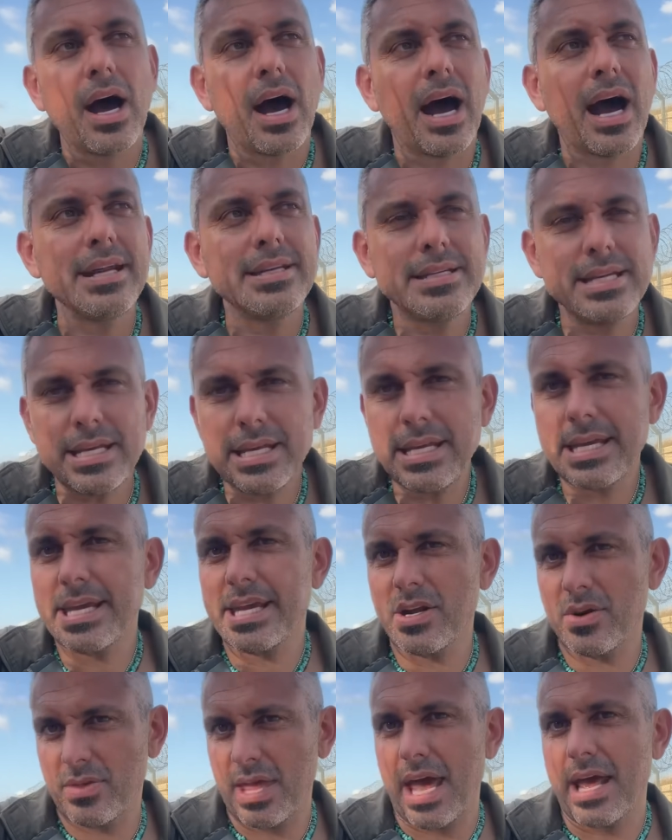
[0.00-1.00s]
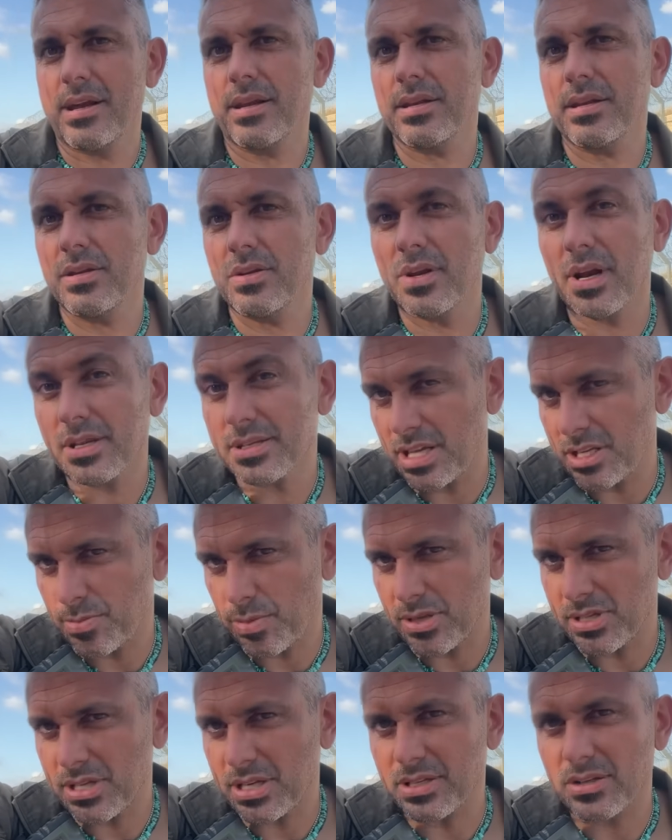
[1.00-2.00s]
I did hear that United States
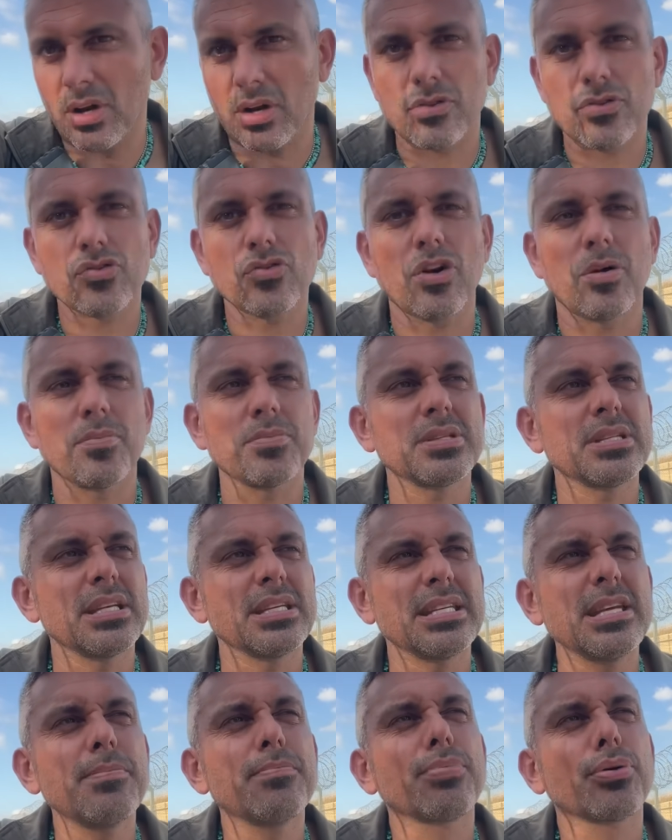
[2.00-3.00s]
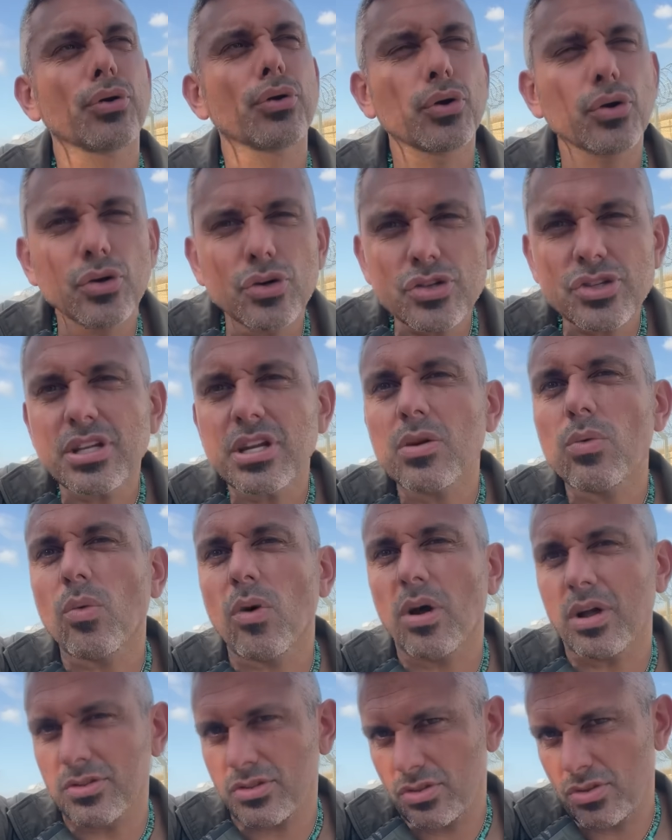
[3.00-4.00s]
President Donald Trump says he personally
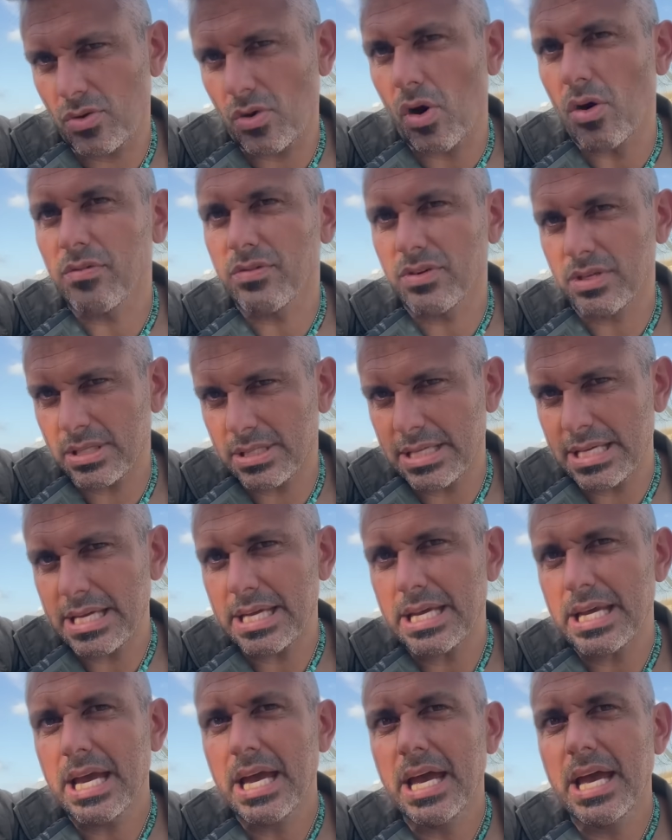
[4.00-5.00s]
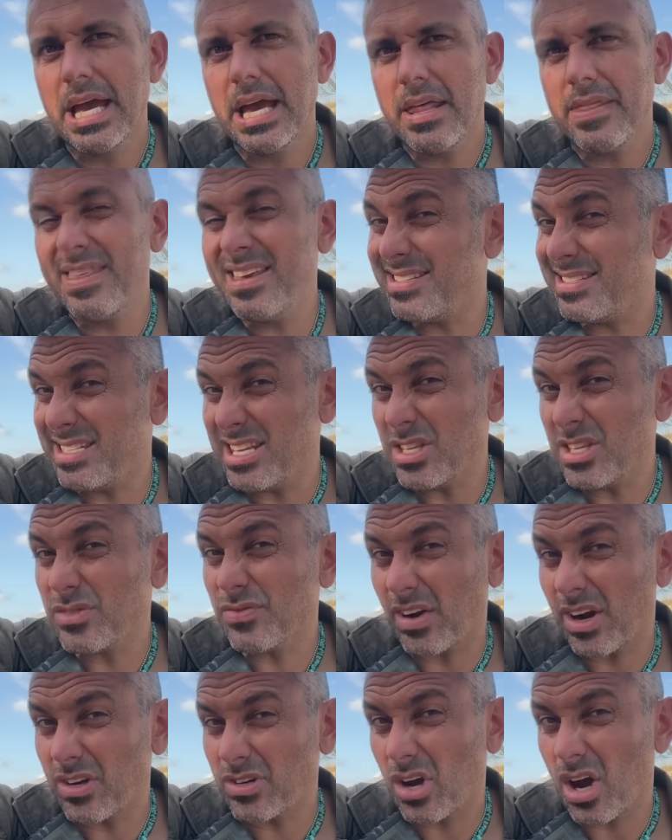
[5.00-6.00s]
wants to oversee these
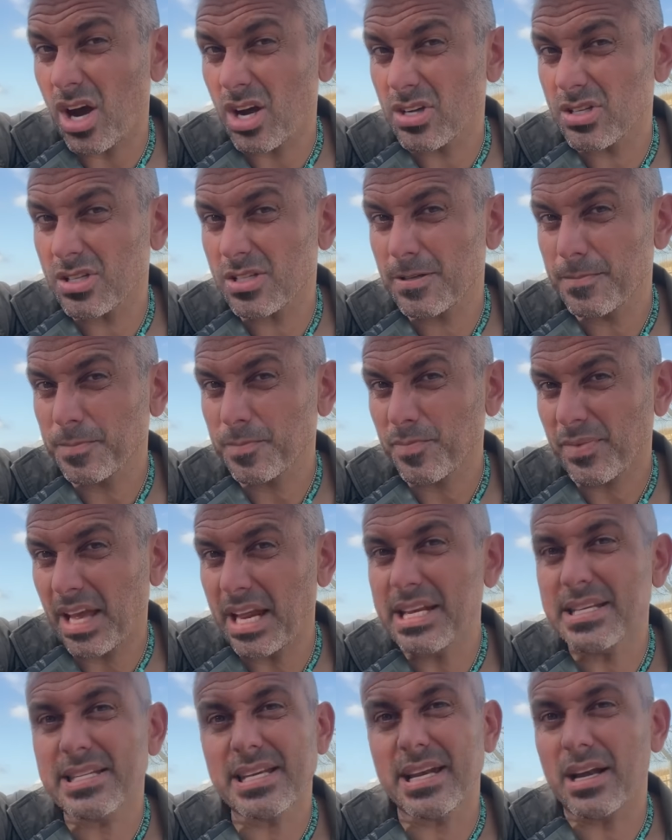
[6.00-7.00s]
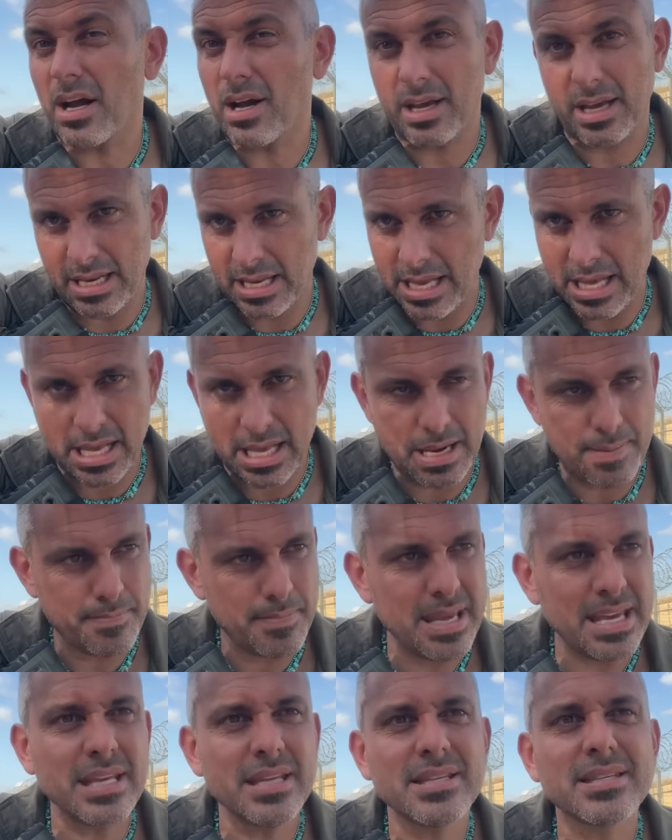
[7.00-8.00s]
ceasefire talks, and he said it
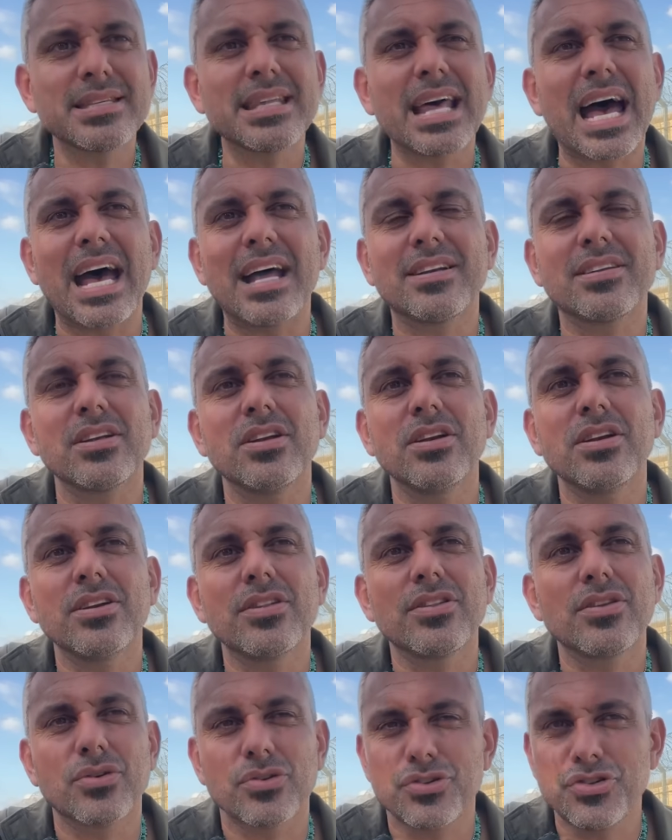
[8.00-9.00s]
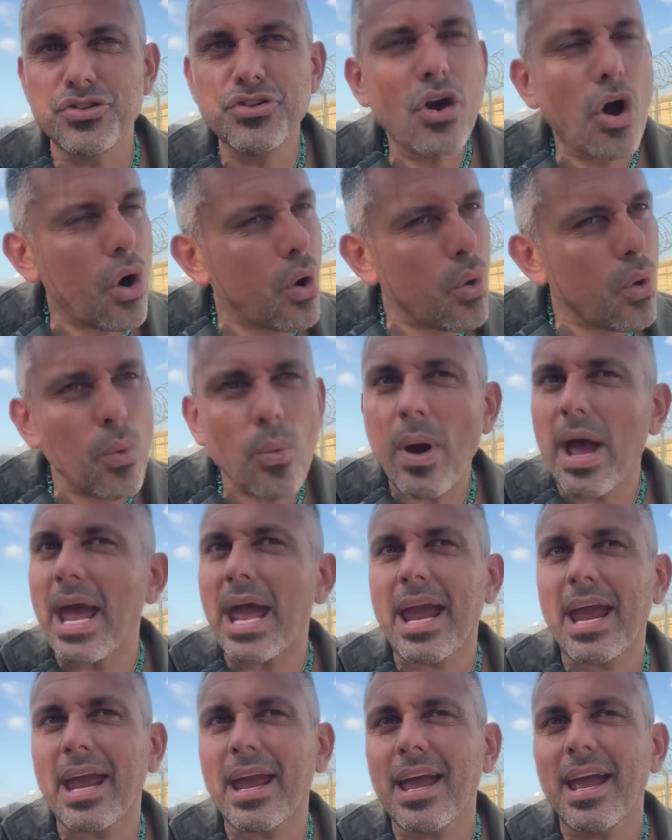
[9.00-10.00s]
means that there's no
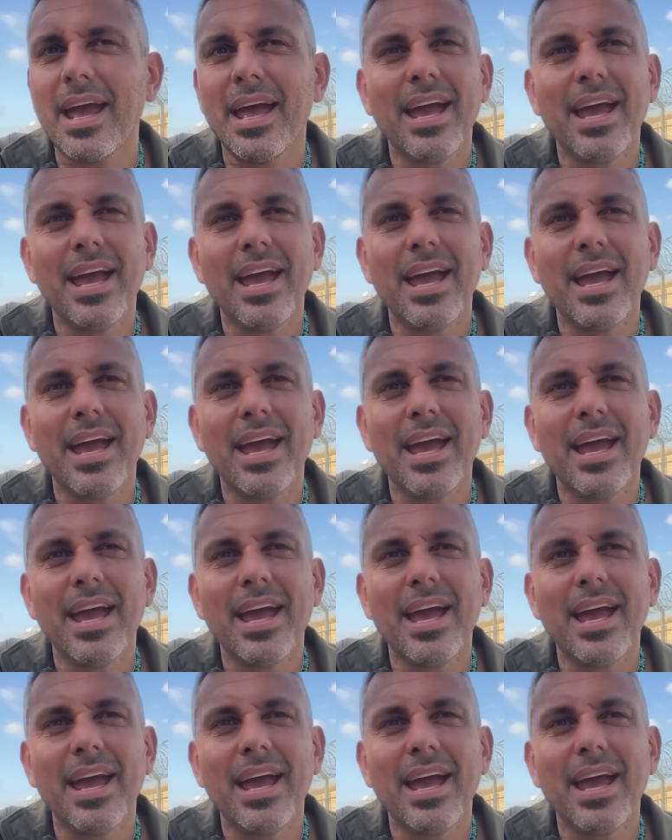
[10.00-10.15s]
way,